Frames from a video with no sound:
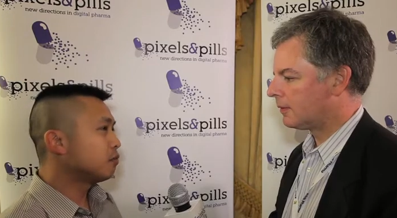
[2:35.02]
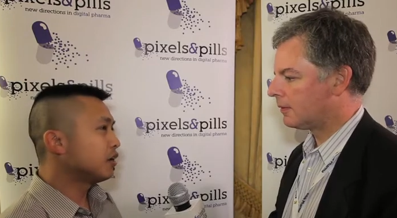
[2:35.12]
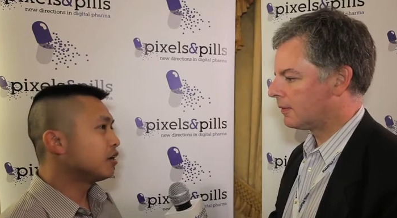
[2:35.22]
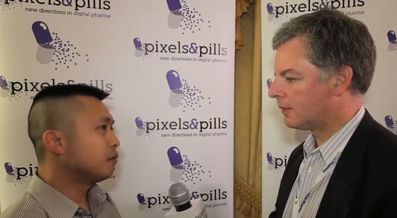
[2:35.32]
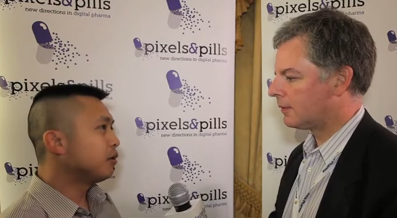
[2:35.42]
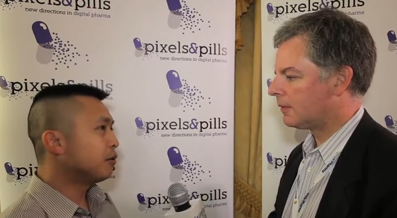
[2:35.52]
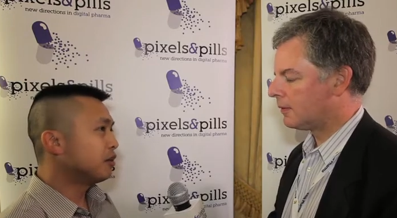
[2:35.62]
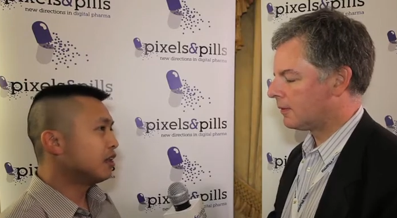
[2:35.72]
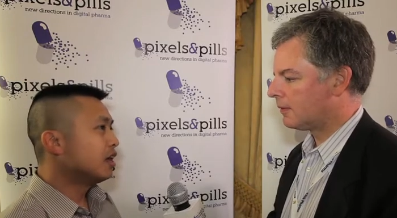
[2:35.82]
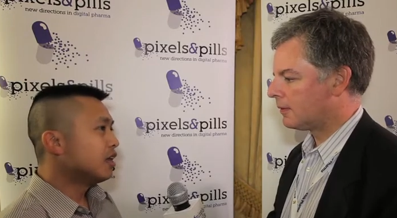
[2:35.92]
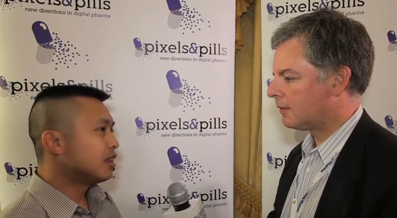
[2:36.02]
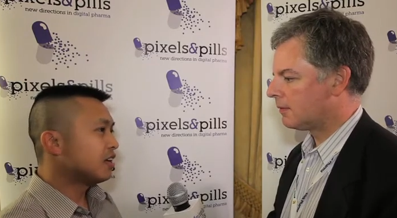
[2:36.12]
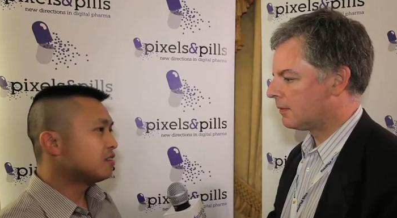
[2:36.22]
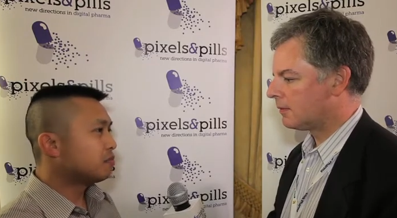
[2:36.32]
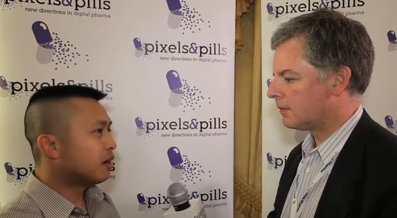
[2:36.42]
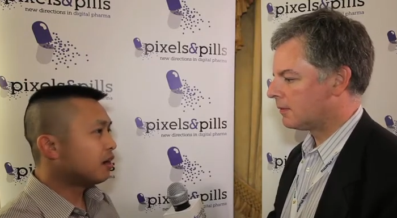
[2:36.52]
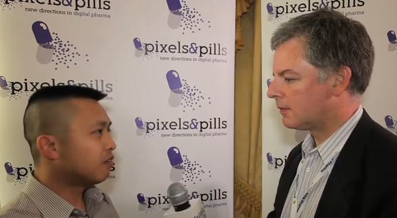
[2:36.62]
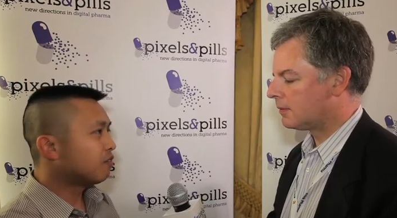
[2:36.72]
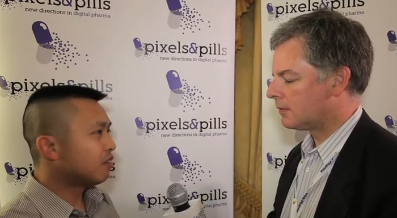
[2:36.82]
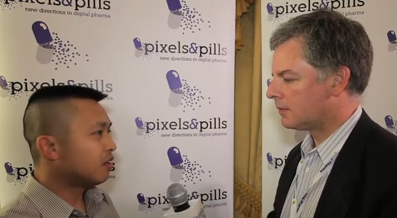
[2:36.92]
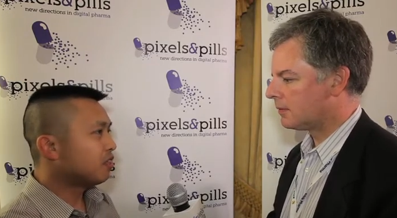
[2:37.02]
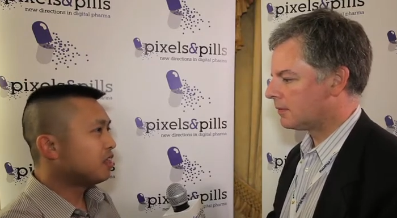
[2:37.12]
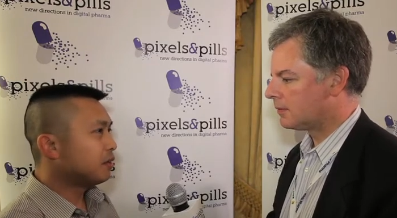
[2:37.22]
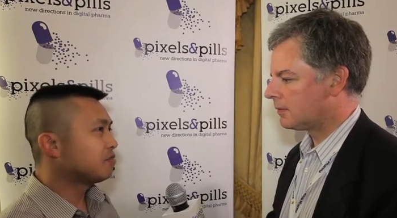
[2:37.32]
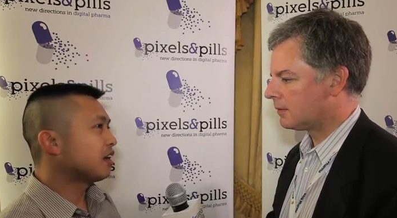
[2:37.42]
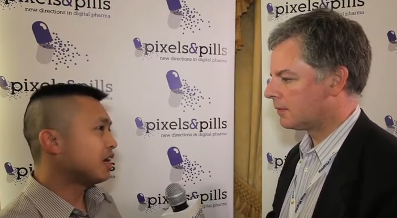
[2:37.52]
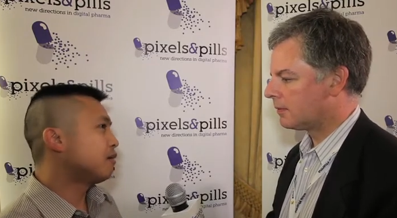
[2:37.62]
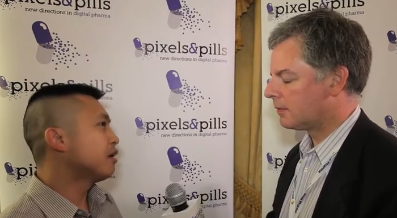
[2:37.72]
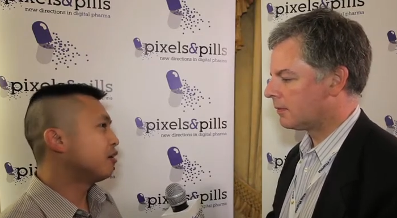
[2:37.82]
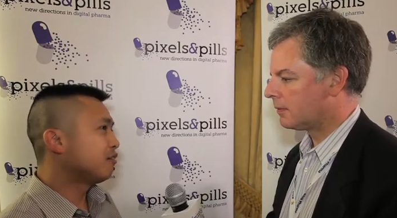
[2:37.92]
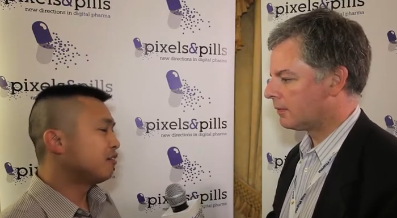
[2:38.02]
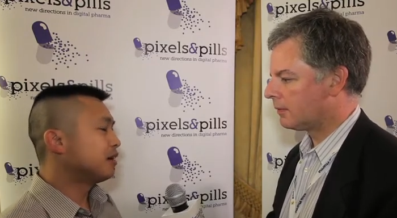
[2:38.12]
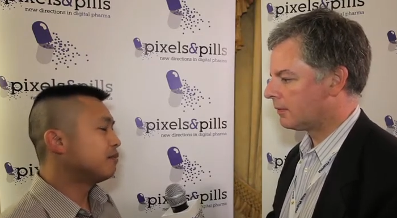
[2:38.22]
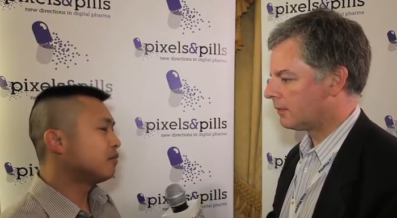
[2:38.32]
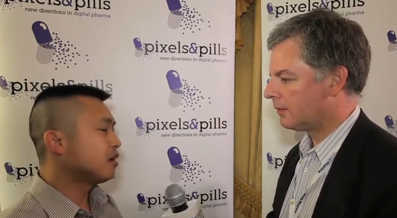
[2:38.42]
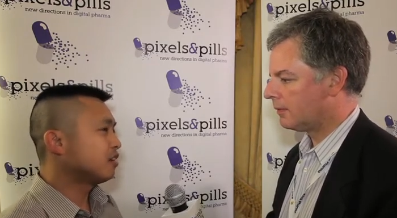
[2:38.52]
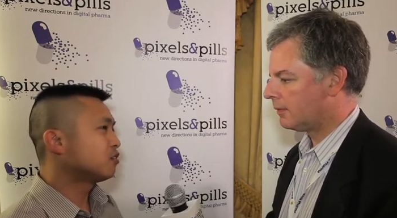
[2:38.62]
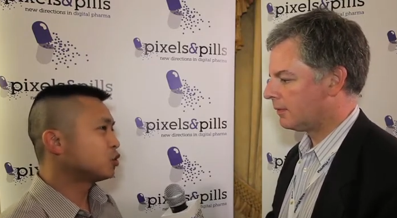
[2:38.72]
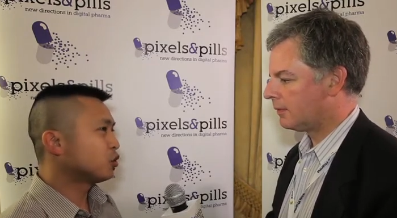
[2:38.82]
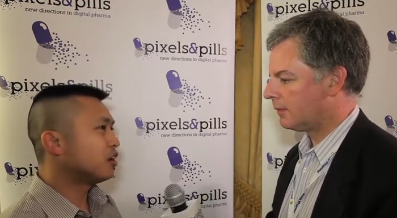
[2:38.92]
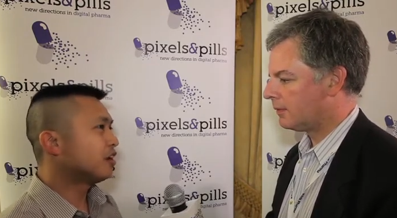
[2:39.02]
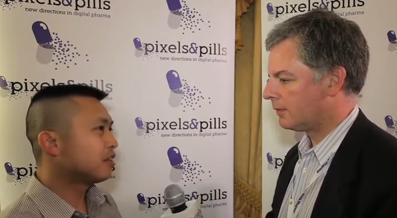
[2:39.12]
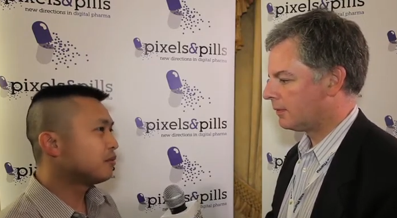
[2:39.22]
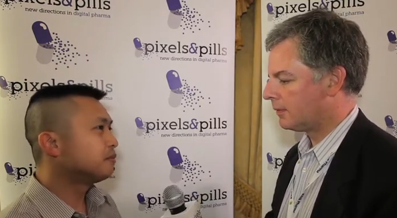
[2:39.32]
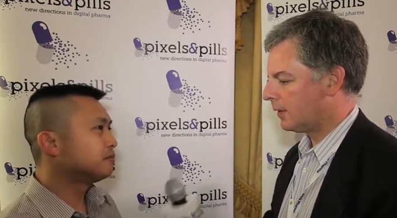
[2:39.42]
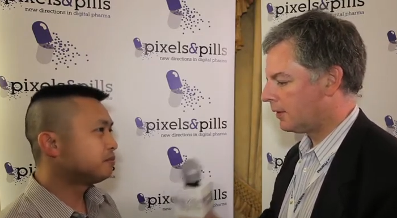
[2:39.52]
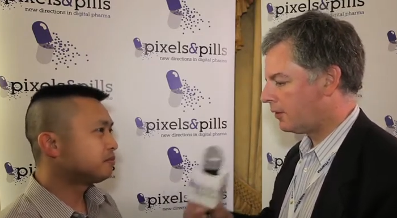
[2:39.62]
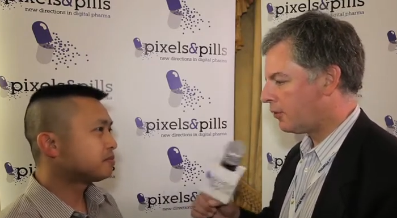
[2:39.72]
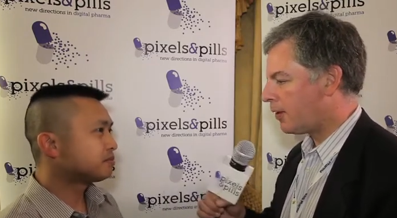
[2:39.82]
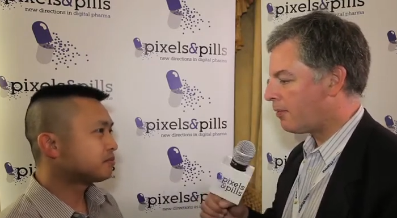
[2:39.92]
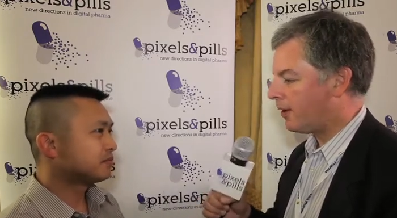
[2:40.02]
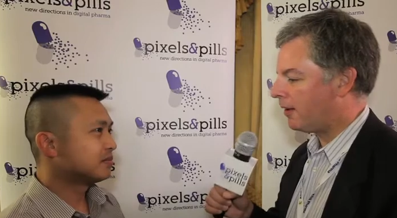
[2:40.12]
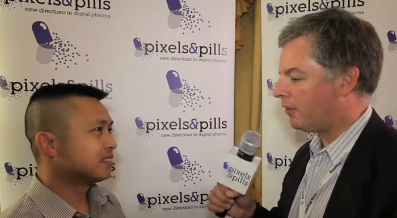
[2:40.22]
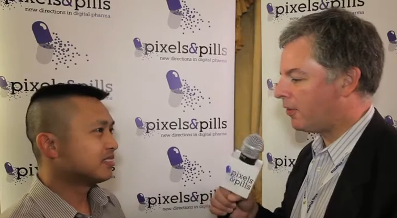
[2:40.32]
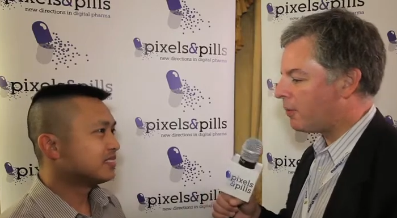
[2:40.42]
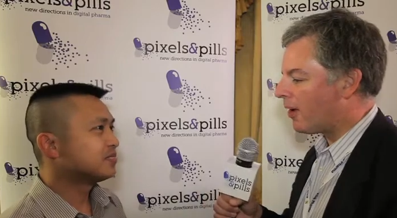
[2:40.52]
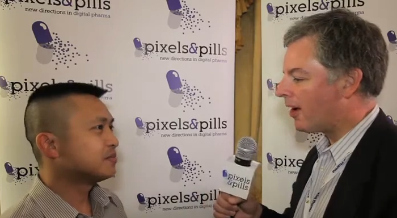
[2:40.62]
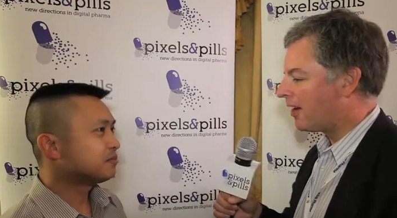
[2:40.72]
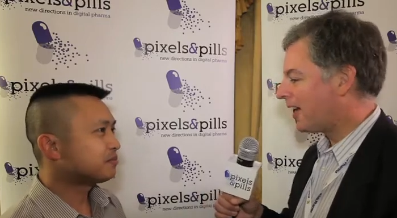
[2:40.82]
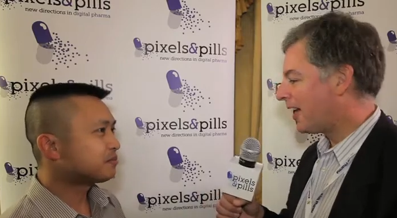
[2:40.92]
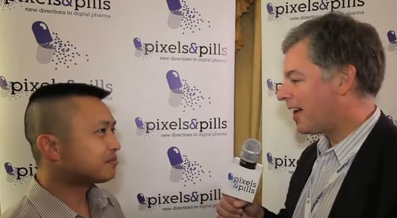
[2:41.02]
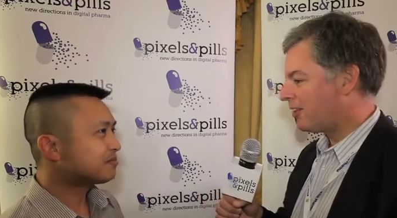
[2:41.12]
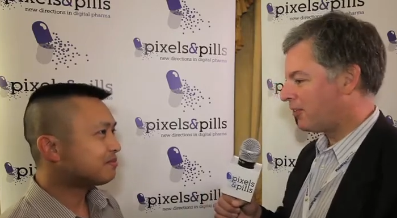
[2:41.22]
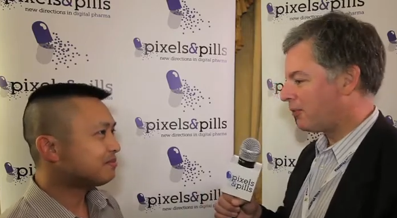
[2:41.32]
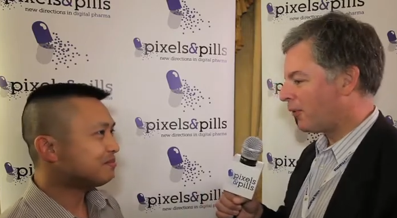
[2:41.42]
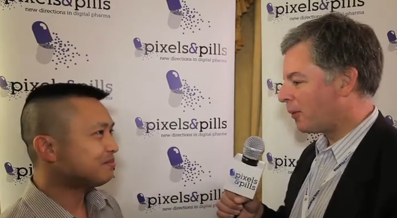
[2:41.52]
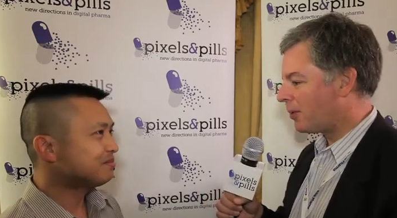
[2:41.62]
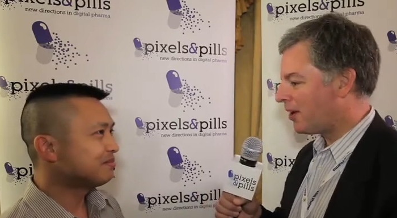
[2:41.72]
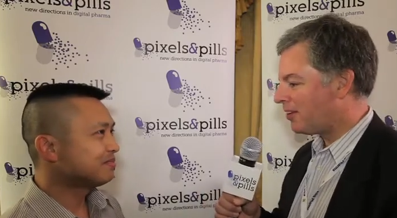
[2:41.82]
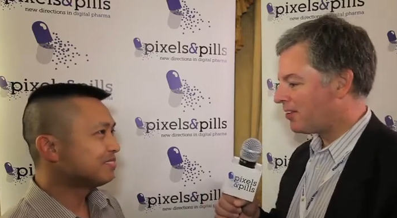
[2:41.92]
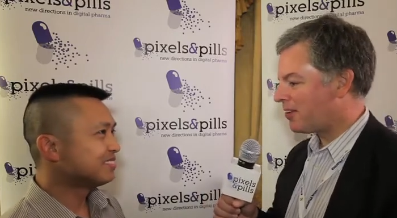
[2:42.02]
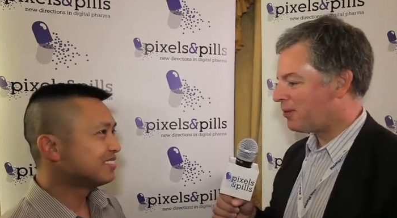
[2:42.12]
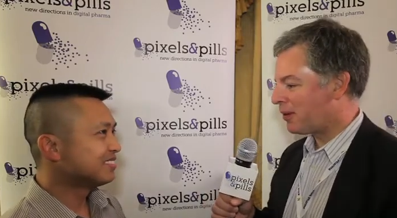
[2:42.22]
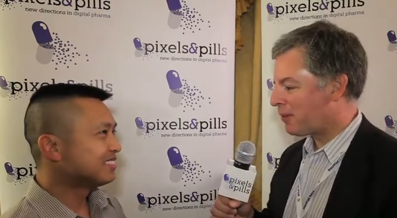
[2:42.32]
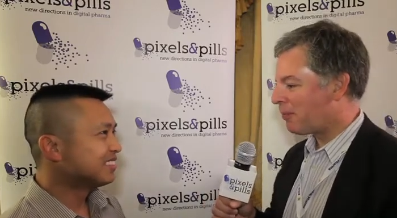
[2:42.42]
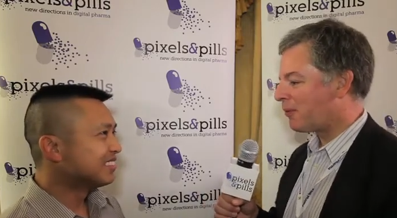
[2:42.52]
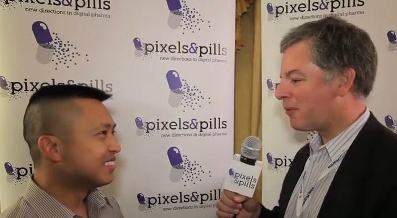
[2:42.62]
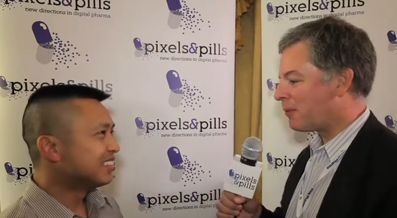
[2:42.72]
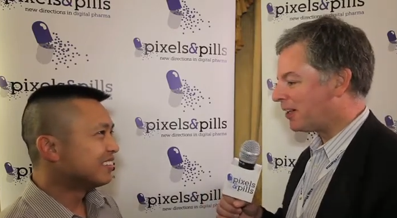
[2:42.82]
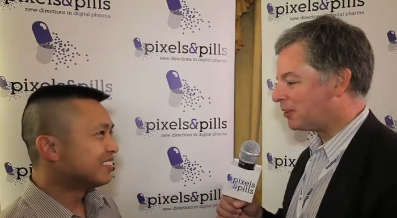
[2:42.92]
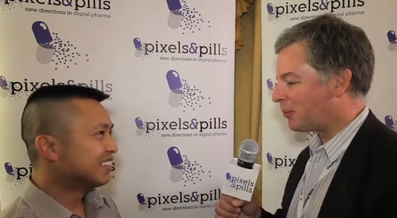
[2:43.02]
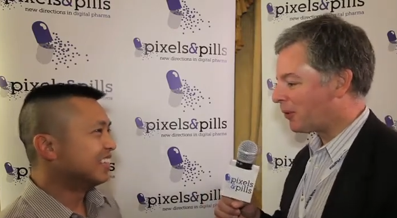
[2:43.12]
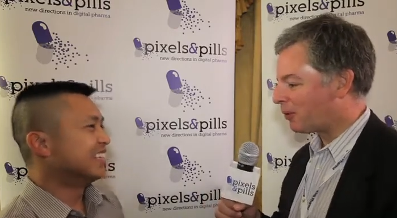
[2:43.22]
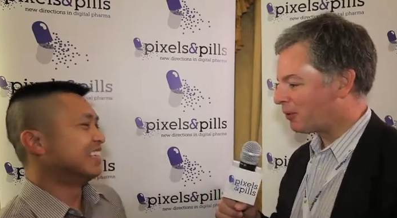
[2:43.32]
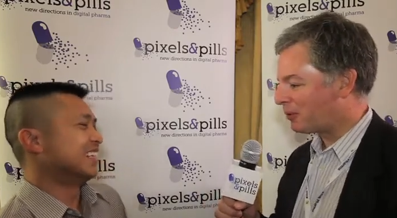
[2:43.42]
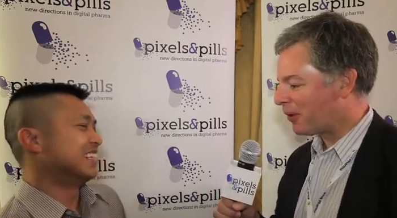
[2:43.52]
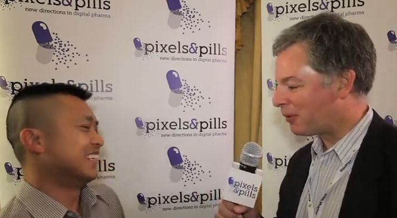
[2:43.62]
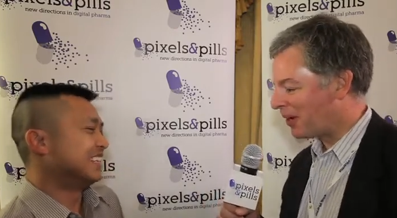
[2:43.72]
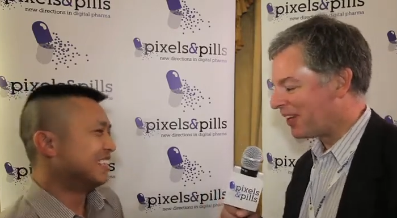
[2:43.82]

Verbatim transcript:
Speaker 1: big component that's part of the themes that came out of um, uh, social health.
Speaker 2: Terrific. So marketing has its four P's, and you've come up with a bunch more for pharma.